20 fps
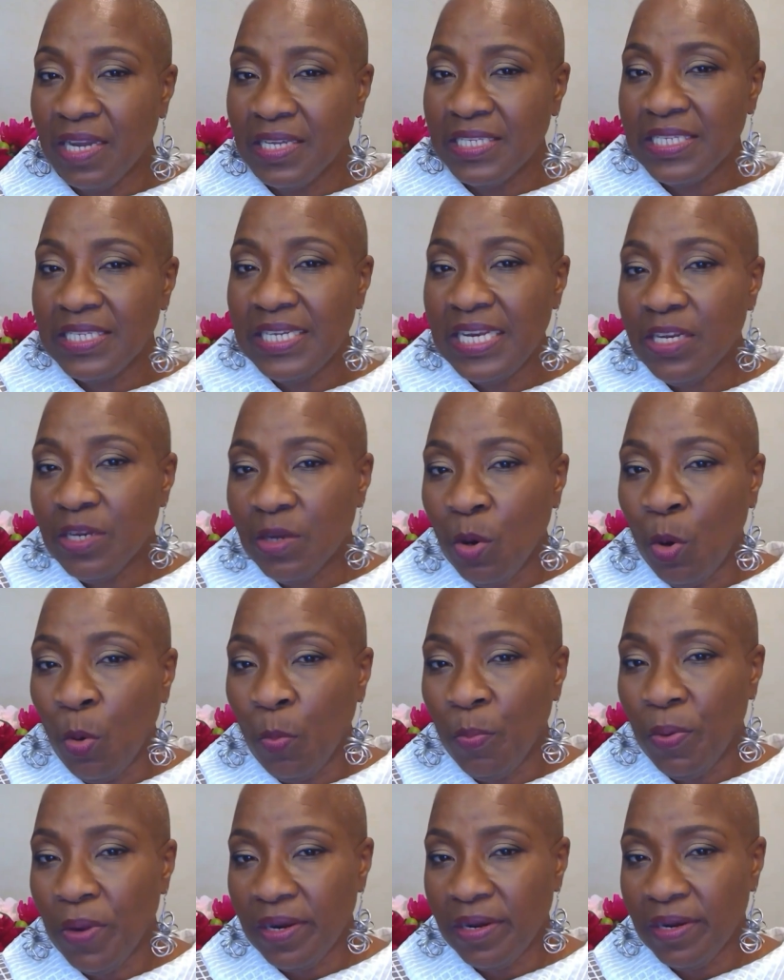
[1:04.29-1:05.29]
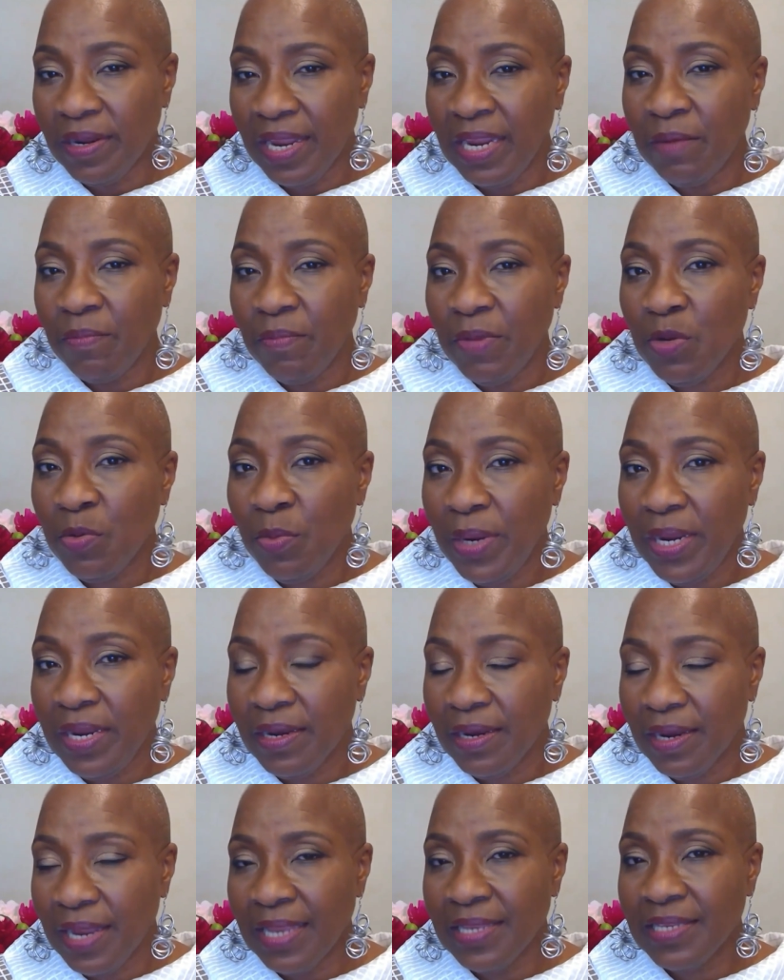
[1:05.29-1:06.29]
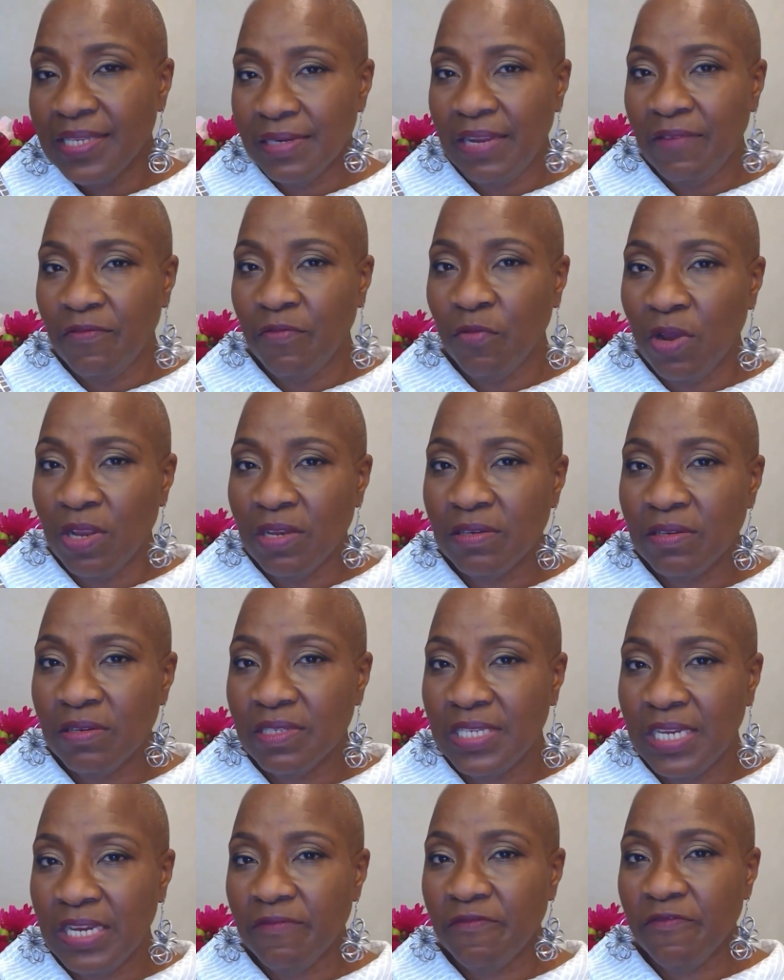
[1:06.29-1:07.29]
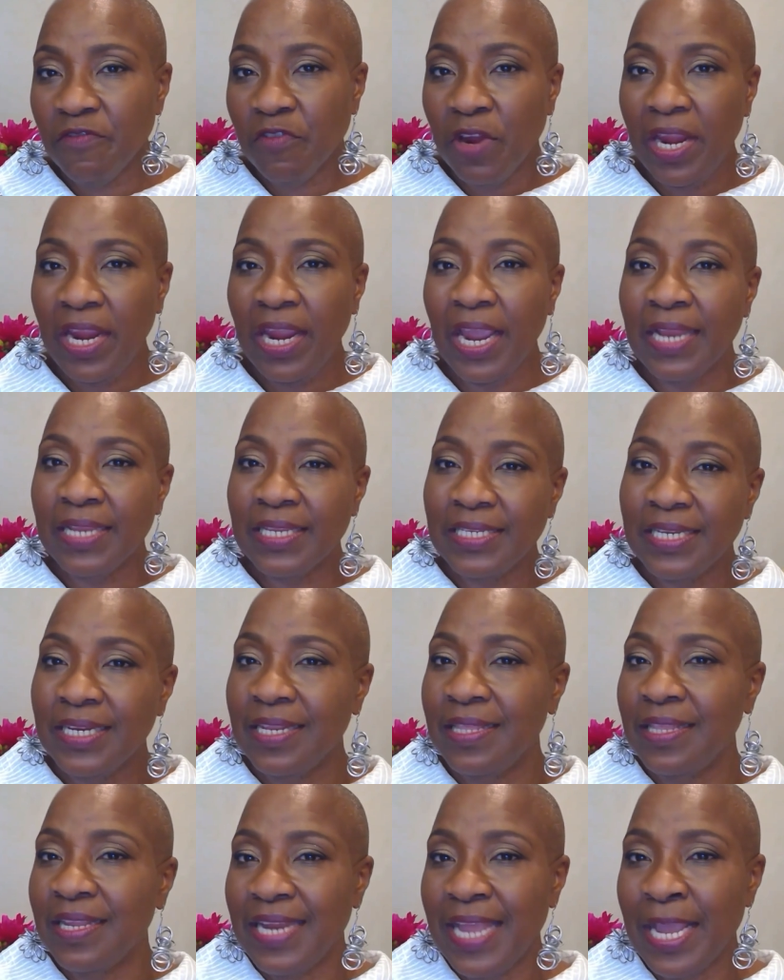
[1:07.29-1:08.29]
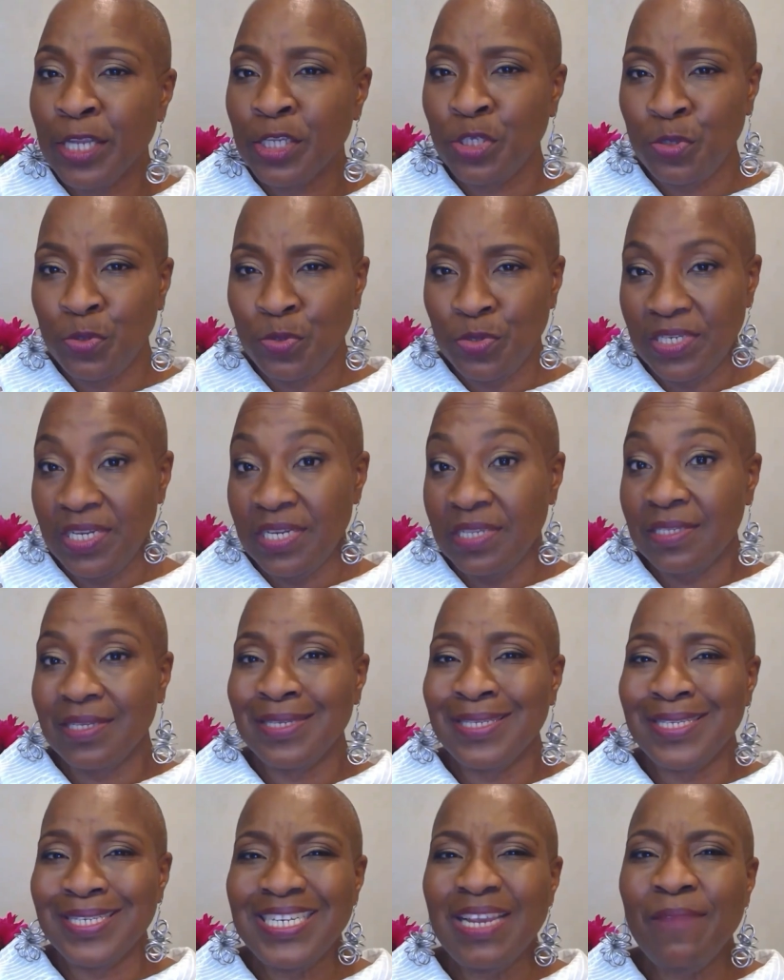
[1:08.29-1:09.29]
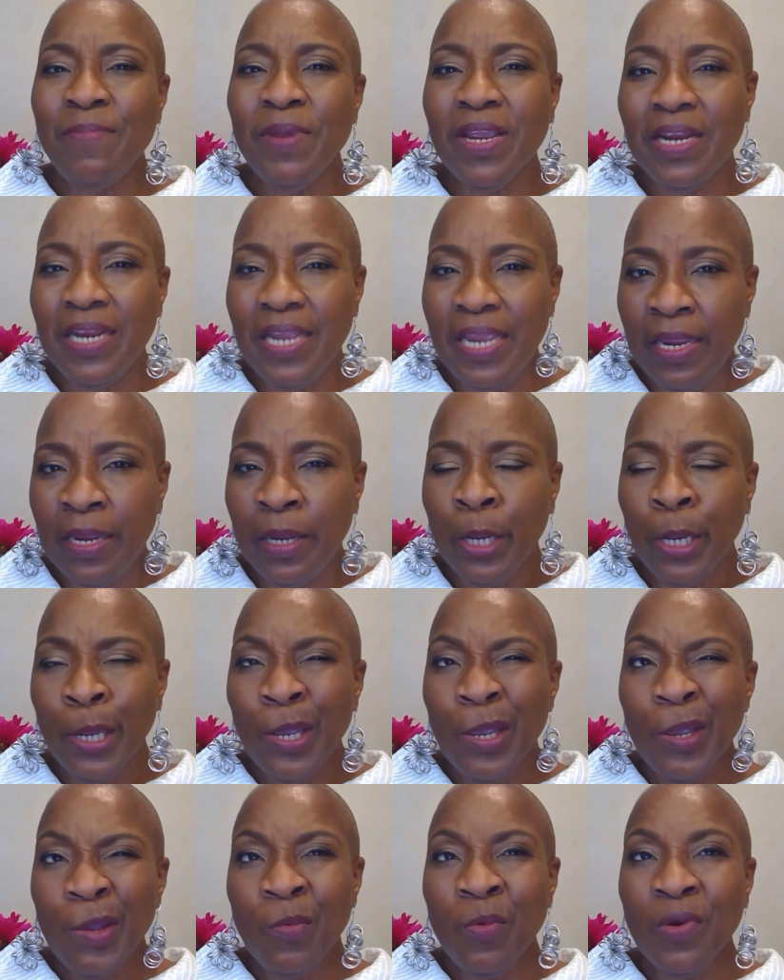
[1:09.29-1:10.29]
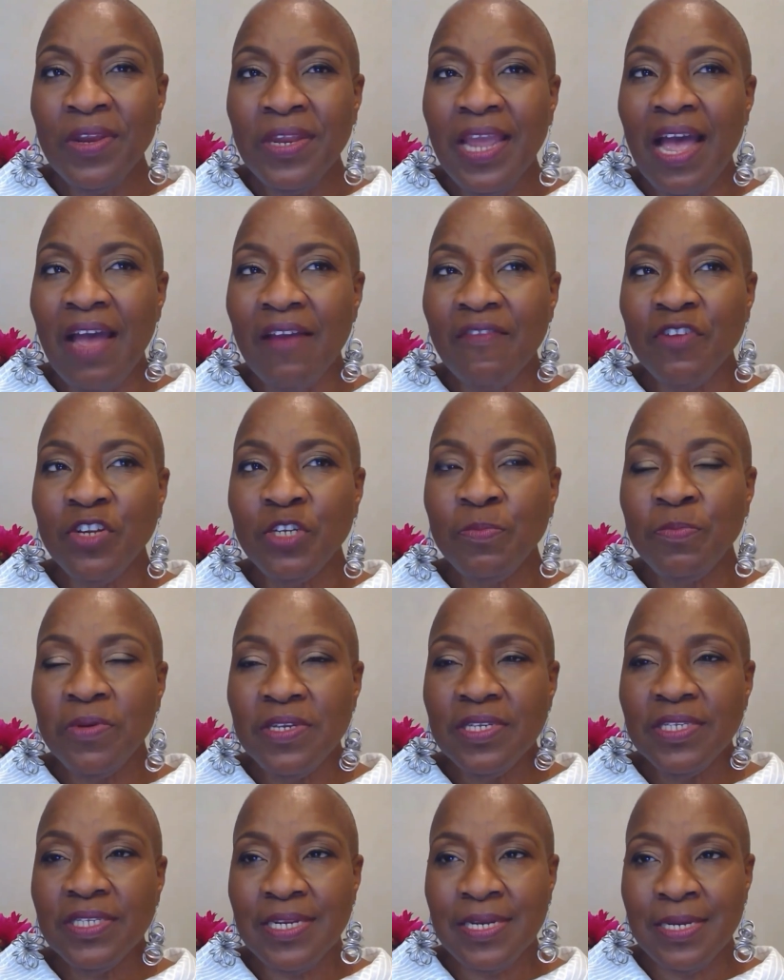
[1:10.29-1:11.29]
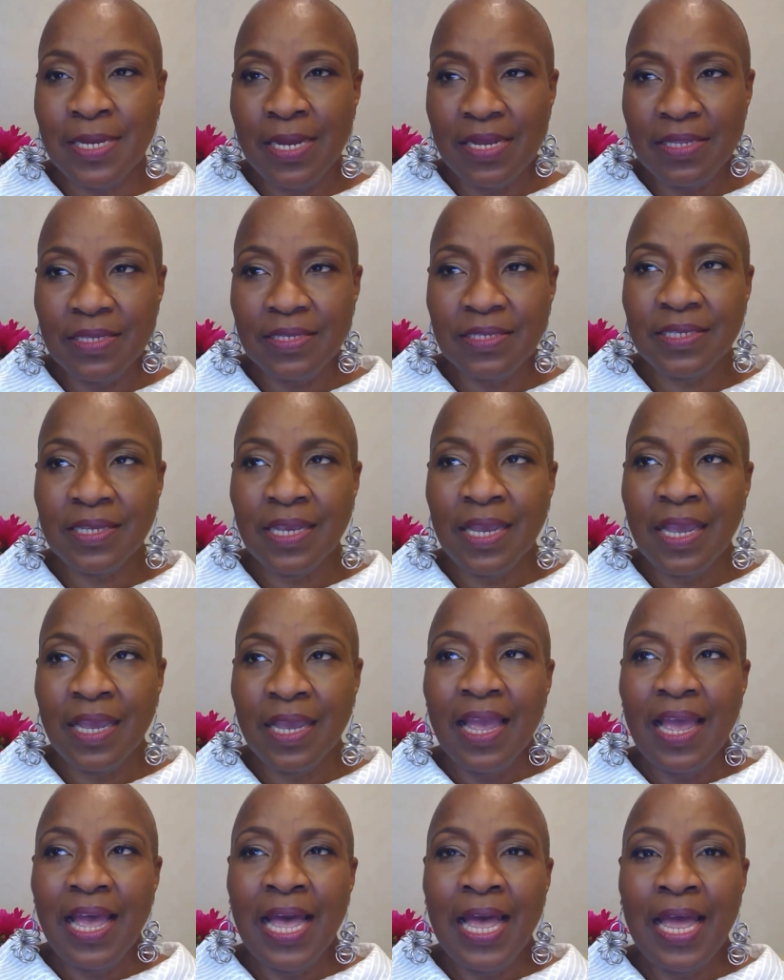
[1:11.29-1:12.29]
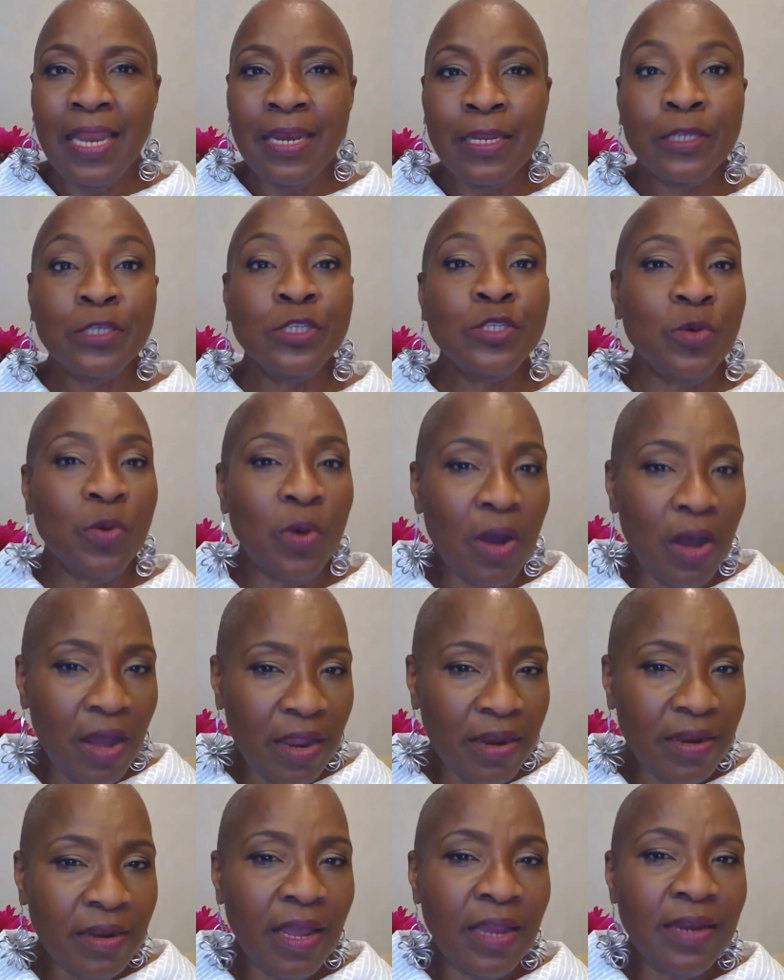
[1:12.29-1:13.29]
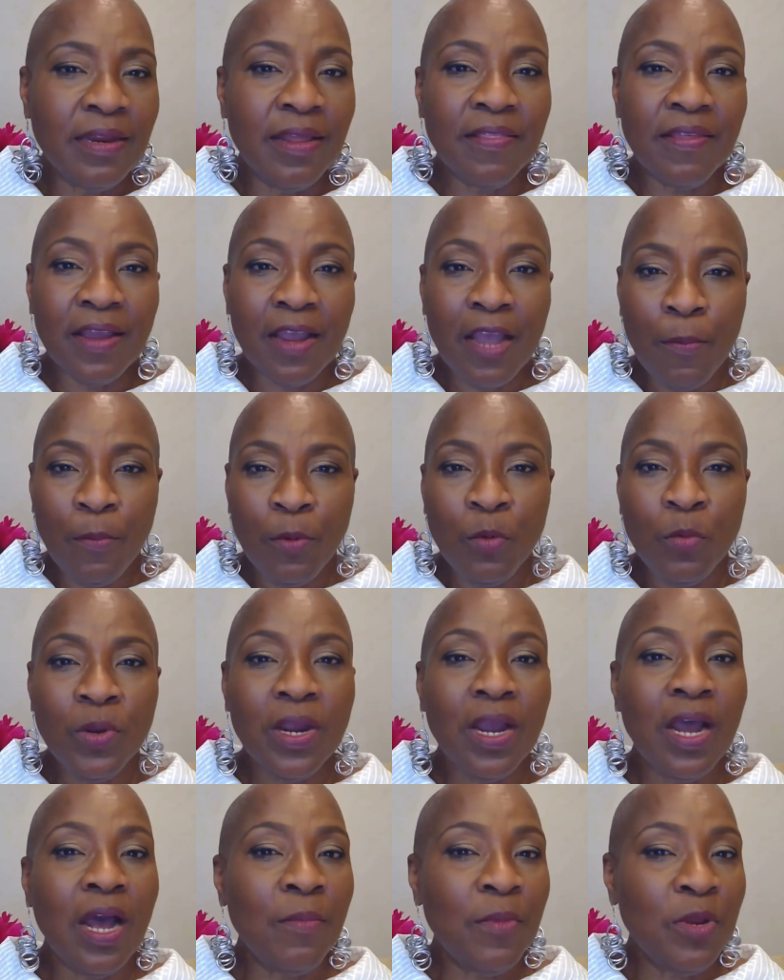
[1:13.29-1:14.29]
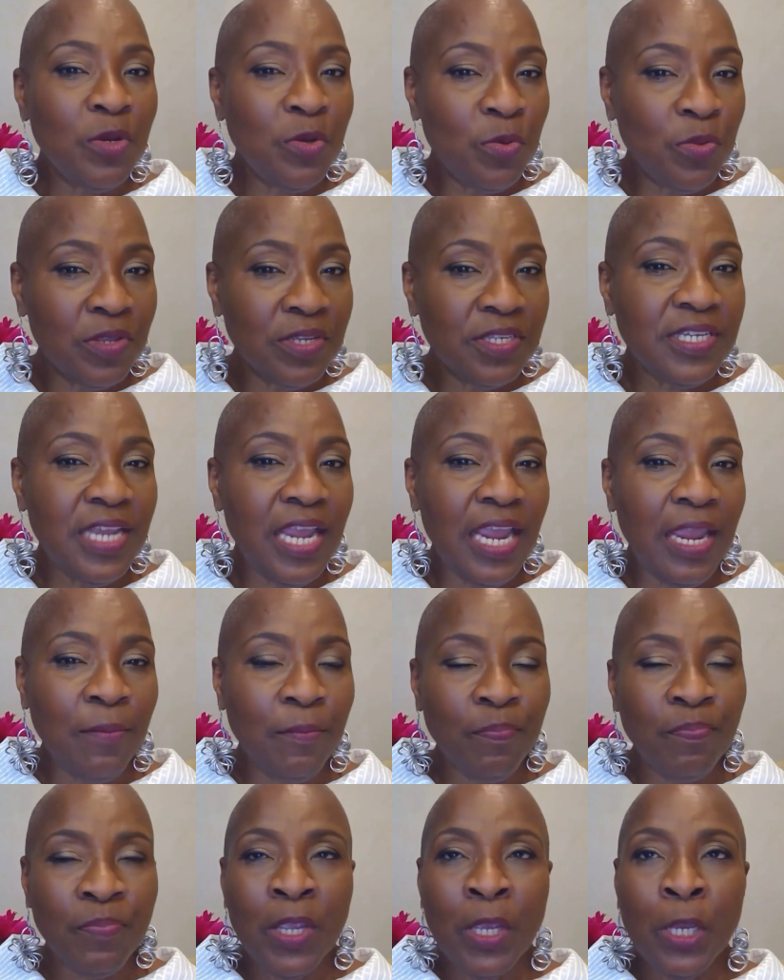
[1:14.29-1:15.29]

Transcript: a seat open in between and leave one seat free and sit in the next 2 seats. It's typically what the average person does. And so on, another couple will come and do the same.